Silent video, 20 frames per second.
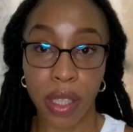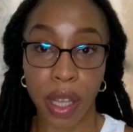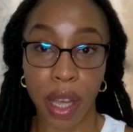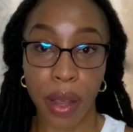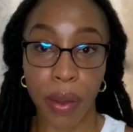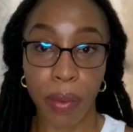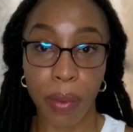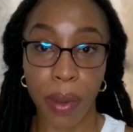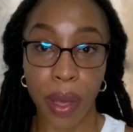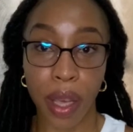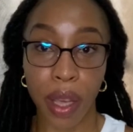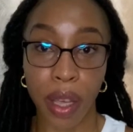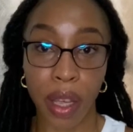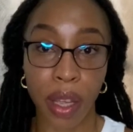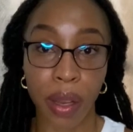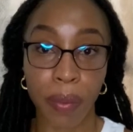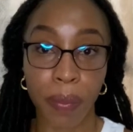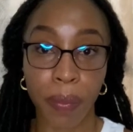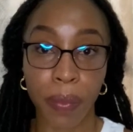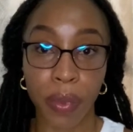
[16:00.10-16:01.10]
i wear
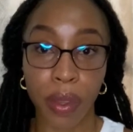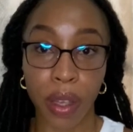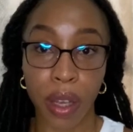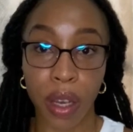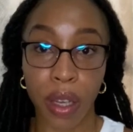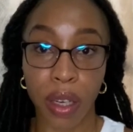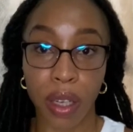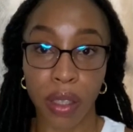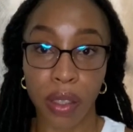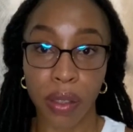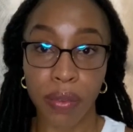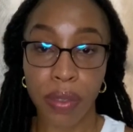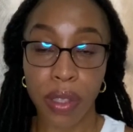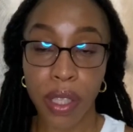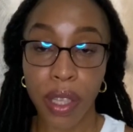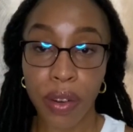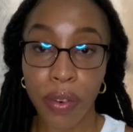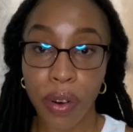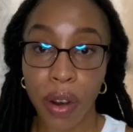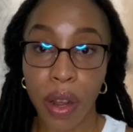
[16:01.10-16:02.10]
a lot of
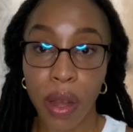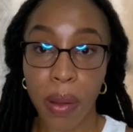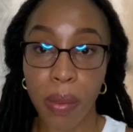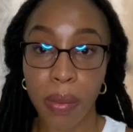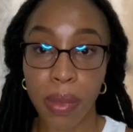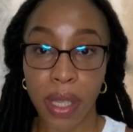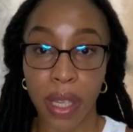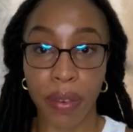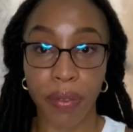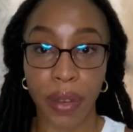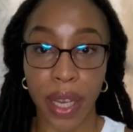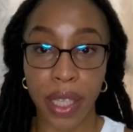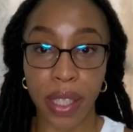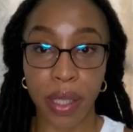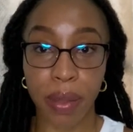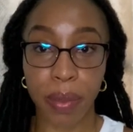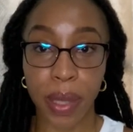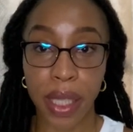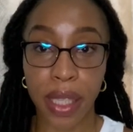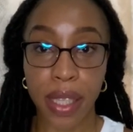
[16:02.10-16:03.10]
serums and
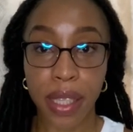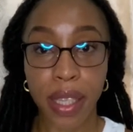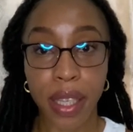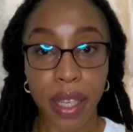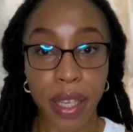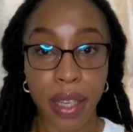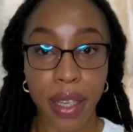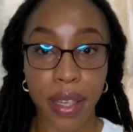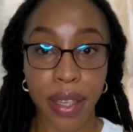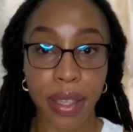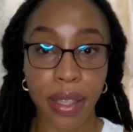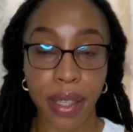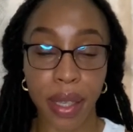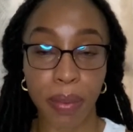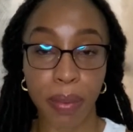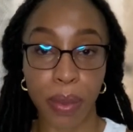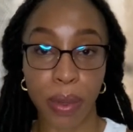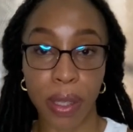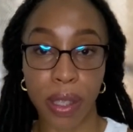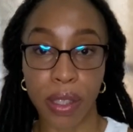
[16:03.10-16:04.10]
vitamin c's and
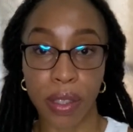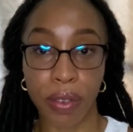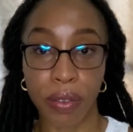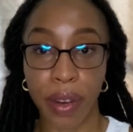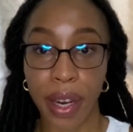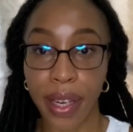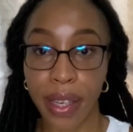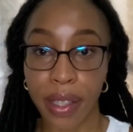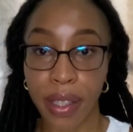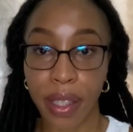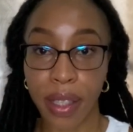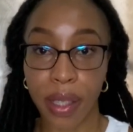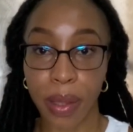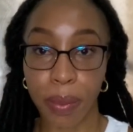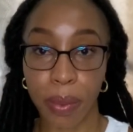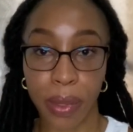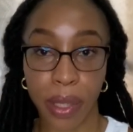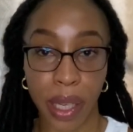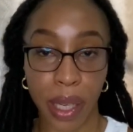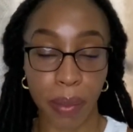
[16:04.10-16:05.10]
moisturizer to
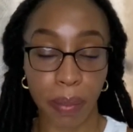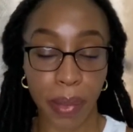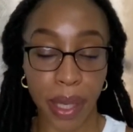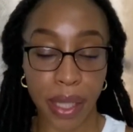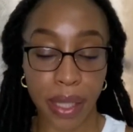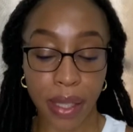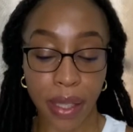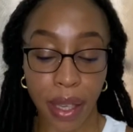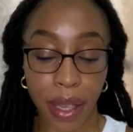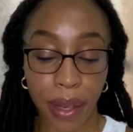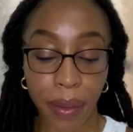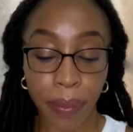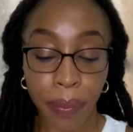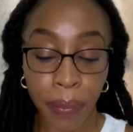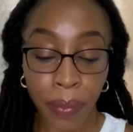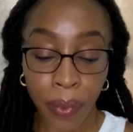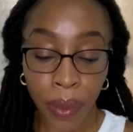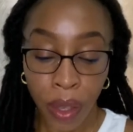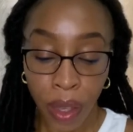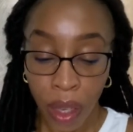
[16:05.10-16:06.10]
protect my skin
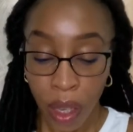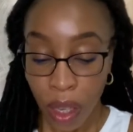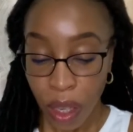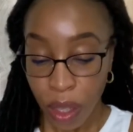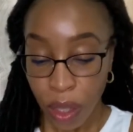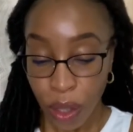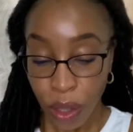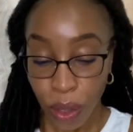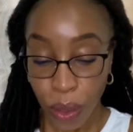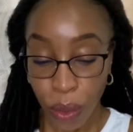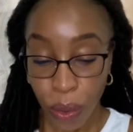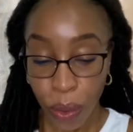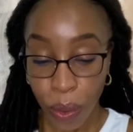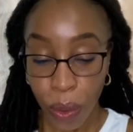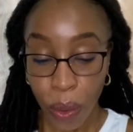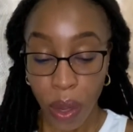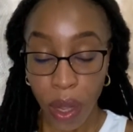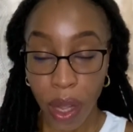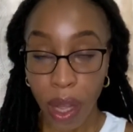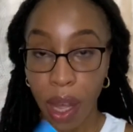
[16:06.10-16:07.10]
so
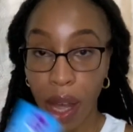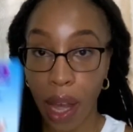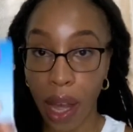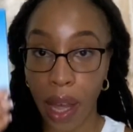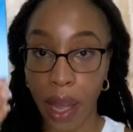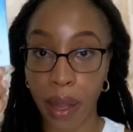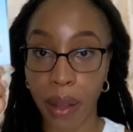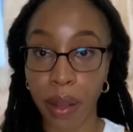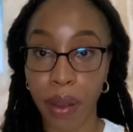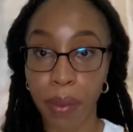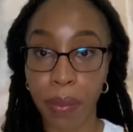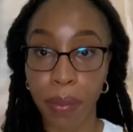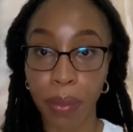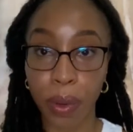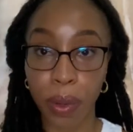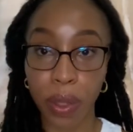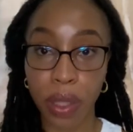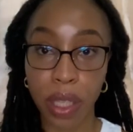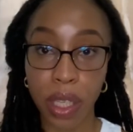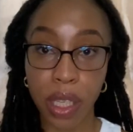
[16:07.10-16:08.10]
i
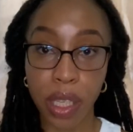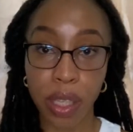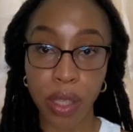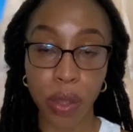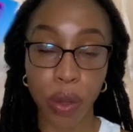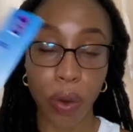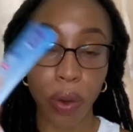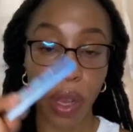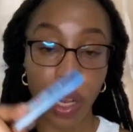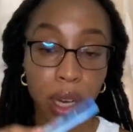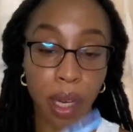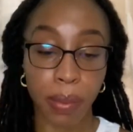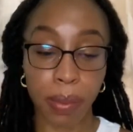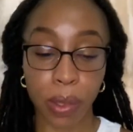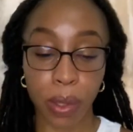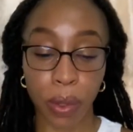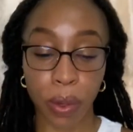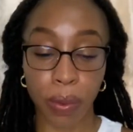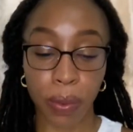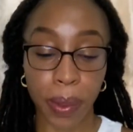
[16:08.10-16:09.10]
bought these oil
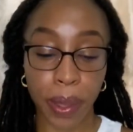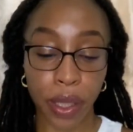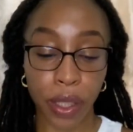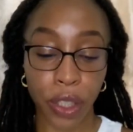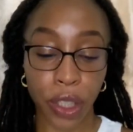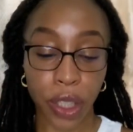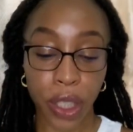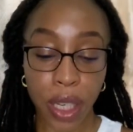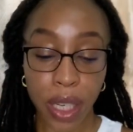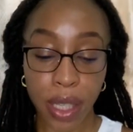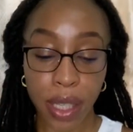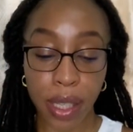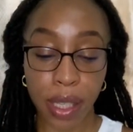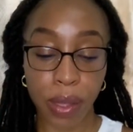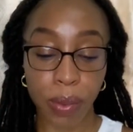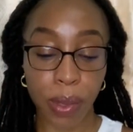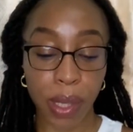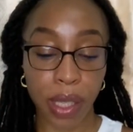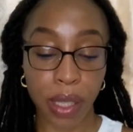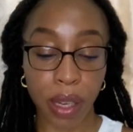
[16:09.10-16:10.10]
absorbent sheets this
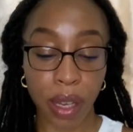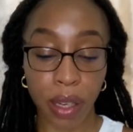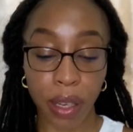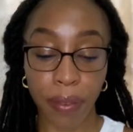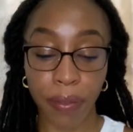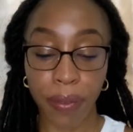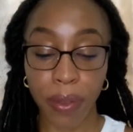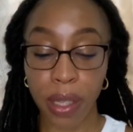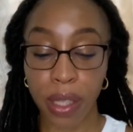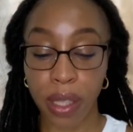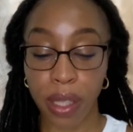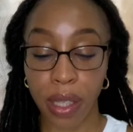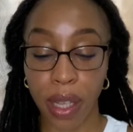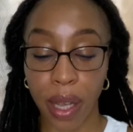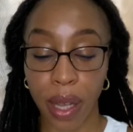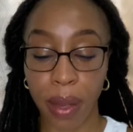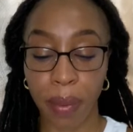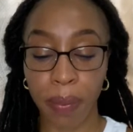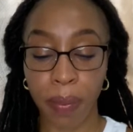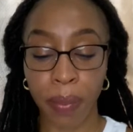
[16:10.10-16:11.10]
was not the first
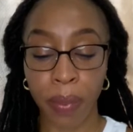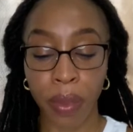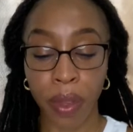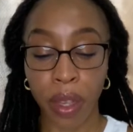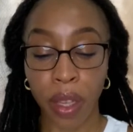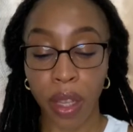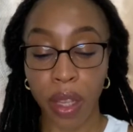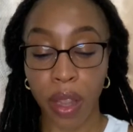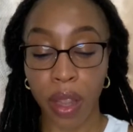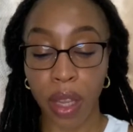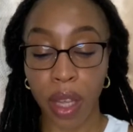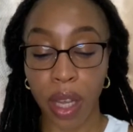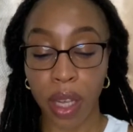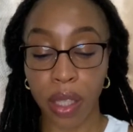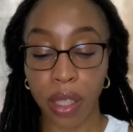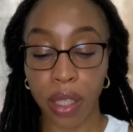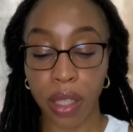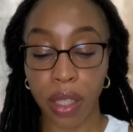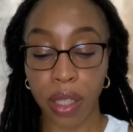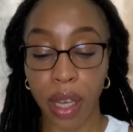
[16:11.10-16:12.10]
time that
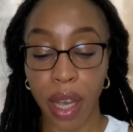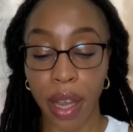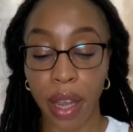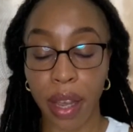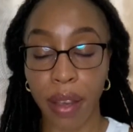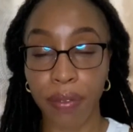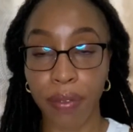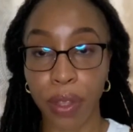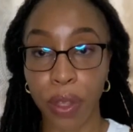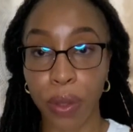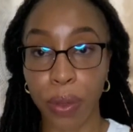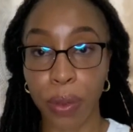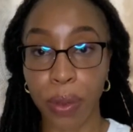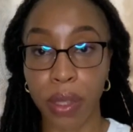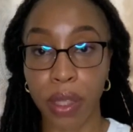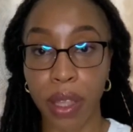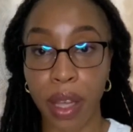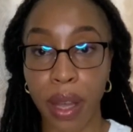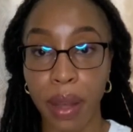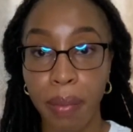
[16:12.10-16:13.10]
i have used
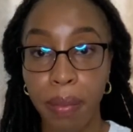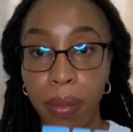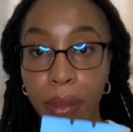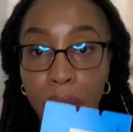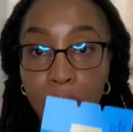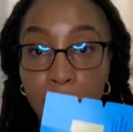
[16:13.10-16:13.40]
them